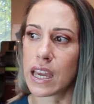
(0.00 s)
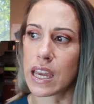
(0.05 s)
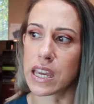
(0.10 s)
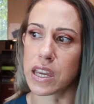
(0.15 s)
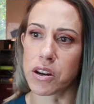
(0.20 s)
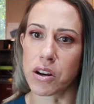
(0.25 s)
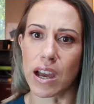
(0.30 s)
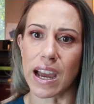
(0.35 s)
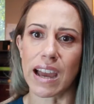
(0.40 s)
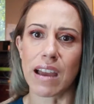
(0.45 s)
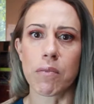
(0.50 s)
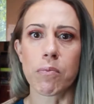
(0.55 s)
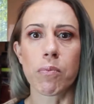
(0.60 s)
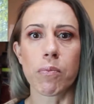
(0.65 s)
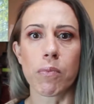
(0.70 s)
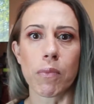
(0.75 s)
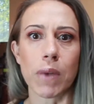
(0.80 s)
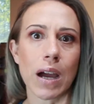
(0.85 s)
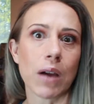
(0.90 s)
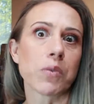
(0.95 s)

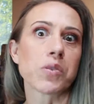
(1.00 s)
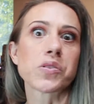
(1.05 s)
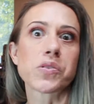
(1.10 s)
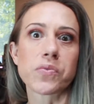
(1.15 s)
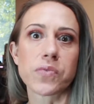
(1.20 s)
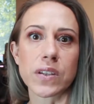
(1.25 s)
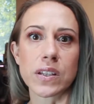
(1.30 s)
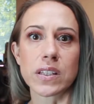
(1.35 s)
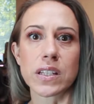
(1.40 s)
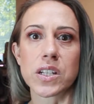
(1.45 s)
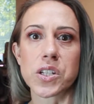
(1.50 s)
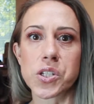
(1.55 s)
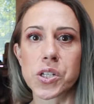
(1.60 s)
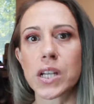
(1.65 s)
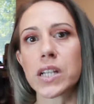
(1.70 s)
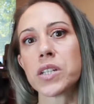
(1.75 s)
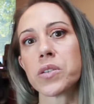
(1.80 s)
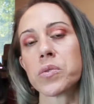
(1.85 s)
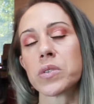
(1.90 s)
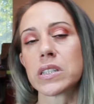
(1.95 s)
I was feeling
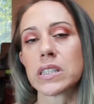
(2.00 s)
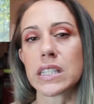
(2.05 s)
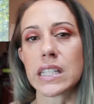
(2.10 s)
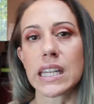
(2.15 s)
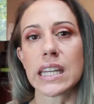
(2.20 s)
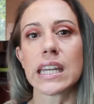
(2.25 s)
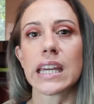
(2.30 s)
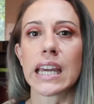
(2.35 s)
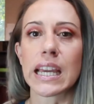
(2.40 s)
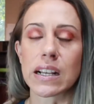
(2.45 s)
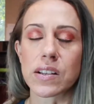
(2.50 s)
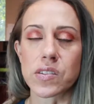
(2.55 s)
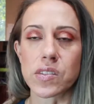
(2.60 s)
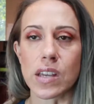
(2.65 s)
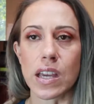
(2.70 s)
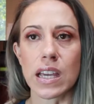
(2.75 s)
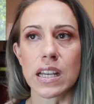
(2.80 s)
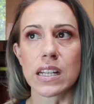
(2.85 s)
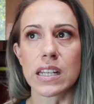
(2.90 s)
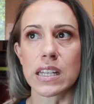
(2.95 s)
genuinely
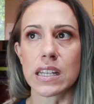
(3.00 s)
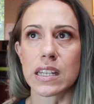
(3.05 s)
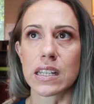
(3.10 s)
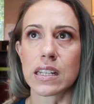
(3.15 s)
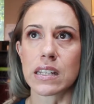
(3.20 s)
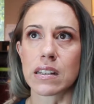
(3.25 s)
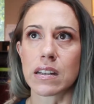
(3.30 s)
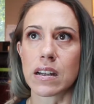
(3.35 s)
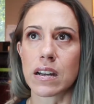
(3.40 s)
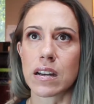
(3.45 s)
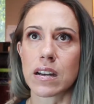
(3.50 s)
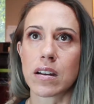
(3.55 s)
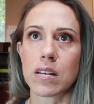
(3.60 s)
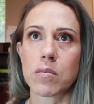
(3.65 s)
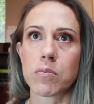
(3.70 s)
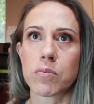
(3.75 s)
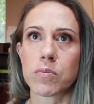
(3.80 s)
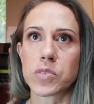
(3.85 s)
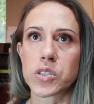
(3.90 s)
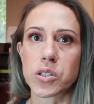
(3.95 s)
excited
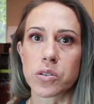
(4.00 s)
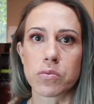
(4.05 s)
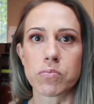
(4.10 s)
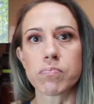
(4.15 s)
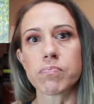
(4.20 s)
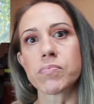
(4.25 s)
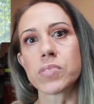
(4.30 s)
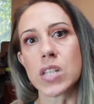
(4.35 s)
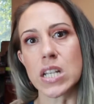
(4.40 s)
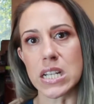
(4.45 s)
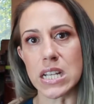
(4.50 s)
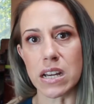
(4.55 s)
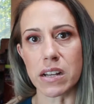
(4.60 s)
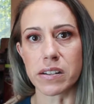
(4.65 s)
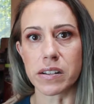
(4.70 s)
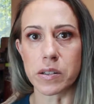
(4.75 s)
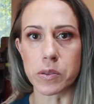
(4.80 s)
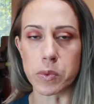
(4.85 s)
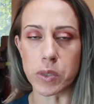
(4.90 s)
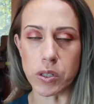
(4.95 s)
to sit down
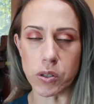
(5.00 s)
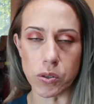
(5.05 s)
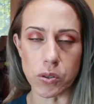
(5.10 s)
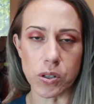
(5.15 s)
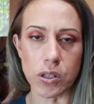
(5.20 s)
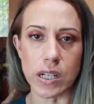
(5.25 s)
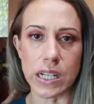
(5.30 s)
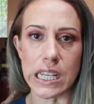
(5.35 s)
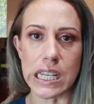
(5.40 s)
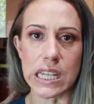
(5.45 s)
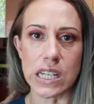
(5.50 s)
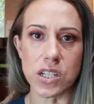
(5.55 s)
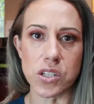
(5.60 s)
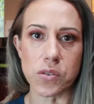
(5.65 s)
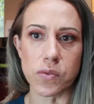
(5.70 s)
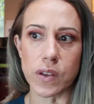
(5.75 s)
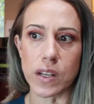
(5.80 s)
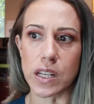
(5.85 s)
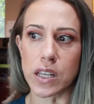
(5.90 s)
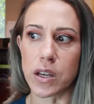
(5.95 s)
and record each
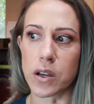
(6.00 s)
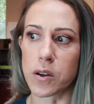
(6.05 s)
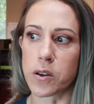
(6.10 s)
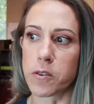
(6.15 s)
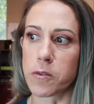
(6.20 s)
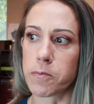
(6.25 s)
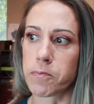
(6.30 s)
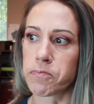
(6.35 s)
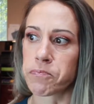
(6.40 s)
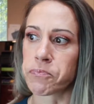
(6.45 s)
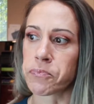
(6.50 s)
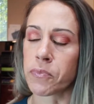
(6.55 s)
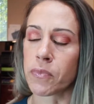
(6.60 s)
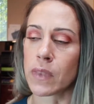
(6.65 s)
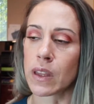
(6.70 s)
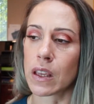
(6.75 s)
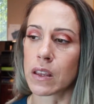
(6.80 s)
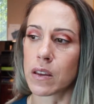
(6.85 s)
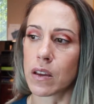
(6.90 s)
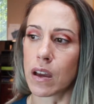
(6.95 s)
video.
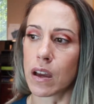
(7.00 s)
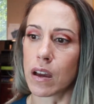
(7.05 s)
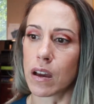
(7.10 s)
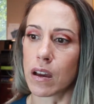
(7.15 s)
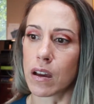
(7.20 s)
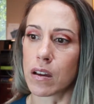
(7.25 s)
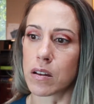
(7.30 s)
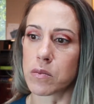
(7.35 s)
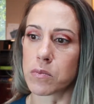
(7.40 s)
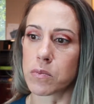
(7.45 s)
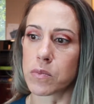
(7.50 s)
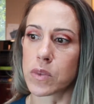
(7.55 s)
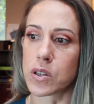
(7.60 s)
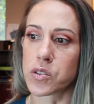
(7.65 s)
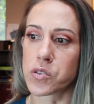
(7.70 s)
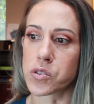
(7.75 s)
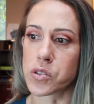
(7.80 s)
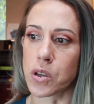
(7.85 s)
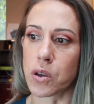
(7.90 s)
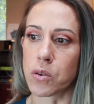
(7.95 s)

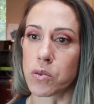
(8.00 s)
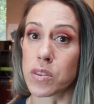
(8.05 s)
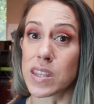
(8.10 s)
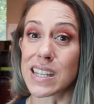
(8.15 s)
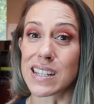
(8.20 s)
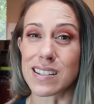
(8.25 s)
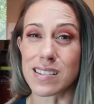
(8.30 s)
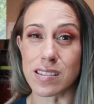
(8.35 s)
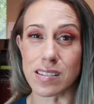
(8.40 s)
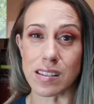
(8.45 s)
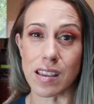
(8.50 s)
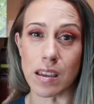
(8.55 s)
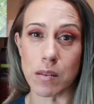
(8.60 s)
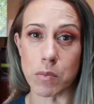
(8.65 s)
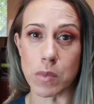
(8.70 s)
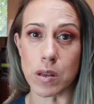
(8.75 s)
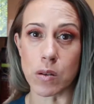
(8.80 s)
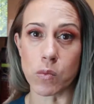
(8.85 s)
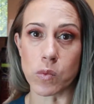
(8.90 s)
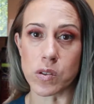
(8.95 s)
So the
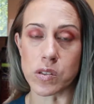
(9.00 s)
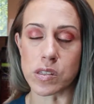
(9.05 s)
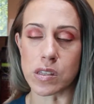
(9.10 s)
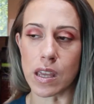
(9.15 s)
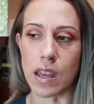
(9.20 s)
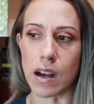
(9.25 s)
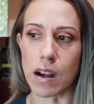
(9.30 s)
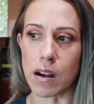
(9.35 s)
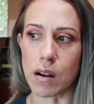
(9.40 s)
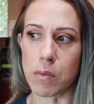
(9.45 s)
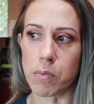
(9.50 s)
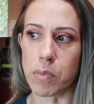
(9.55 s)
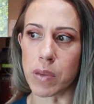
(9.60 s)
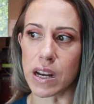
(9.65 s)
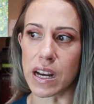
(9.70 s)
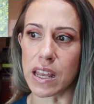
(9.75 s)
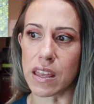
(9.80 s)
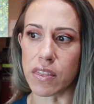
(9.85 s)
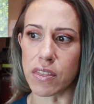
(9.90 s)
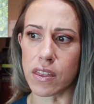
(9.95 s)
excitement was there, but
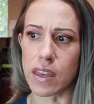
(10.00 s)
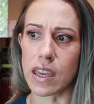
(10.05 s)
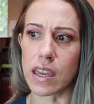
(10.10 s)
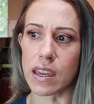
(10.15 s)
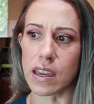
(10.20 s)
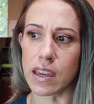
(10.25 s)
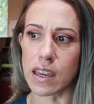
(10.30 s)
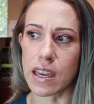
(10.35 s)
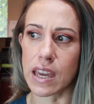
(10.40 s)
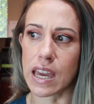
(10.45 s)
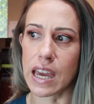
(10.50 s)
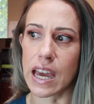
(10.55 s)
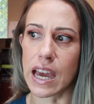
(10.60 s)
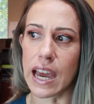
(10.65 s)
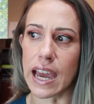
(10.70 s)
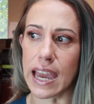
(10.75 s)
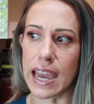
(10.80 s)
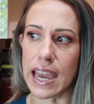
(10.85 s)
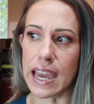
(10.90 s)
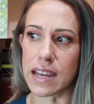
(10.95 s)
I think
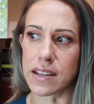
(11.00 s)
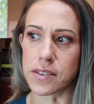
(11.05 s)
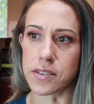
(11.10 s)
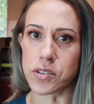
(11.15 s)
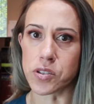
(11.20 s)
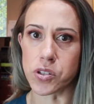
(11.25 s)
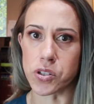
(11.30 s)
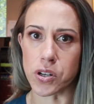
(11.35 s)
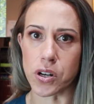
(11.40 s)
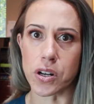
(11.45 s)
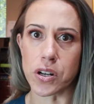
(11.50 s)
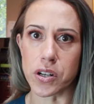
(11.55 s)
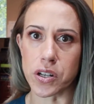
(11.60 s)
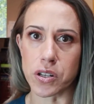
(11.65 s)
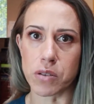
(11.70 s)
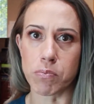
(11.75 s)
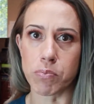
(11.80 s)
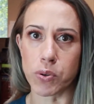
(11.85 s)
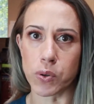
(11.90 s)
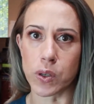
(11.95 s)
I had
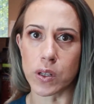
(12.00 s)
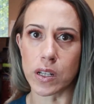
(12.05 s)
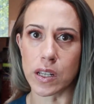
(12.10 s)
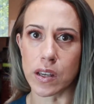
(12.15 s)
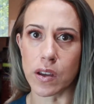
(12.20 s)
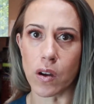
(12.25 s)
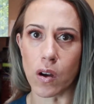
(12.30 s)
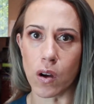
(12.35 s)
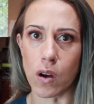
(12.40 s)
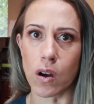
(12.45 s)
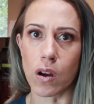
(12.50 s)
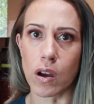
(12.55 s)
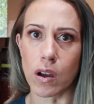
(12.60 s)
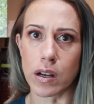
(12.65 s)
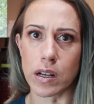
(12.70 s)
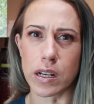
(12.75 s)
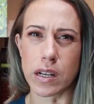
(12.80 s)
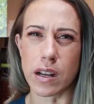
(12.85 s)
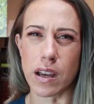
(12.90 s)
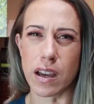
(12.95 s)
started putting on
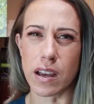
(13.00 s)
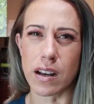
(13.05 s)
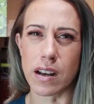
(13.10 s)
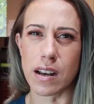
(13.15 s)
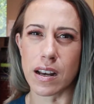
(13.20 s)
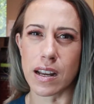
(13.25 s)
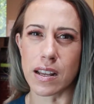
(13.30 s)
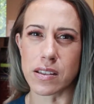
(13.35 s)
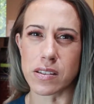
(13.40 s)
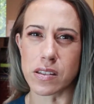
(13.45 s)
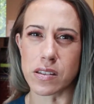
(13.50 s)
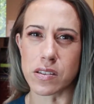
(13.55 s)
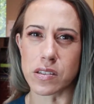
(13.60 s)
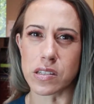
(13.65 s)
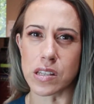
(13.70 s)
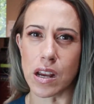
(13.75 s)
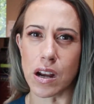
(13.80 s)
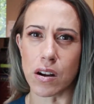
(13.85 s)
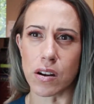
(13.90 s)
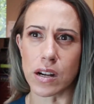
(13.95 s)
an
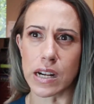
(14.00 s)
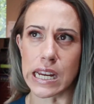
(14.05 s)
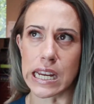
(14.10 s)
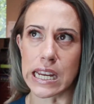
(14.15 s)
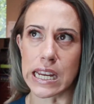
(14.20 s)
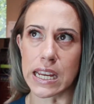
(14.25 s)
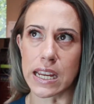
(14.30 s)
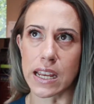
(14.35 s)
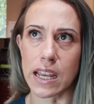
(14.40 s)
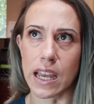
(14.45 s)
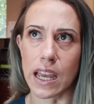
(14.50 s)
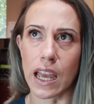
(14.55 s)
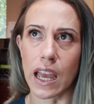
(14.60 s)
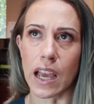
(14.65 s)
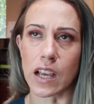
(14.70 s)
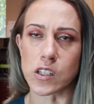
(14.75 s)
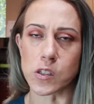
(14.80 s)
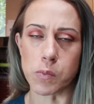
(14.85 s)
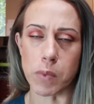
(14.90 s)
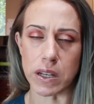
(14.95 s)
unnecessary
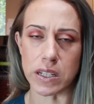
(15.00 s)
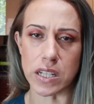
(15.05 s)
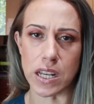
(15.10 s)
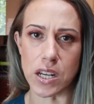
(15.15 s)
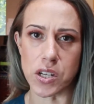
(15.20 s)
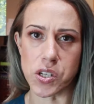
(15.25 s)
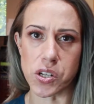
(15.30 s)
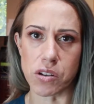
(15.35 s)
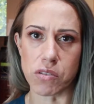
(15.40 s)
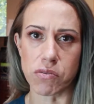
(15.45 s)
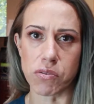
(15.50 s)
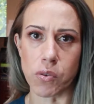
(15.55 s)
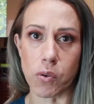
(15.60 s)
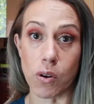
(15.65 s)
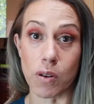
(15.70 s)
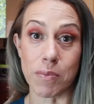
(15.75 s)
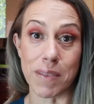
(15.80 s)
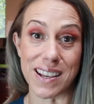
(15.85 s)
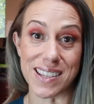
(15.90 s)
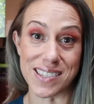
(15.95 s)
expectation
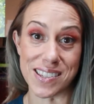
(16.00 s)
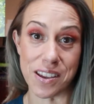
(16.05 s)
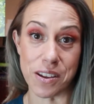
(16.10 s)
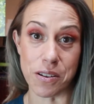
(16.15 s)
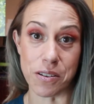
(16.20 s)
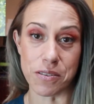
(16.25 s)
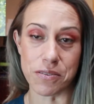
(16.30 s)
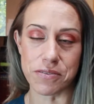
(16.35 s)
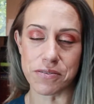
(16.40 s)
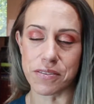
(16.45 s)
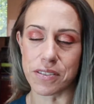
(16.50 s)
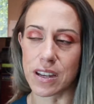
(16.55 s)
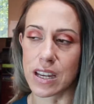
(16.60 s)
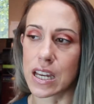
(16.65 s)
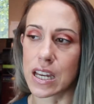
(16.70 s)
for myself.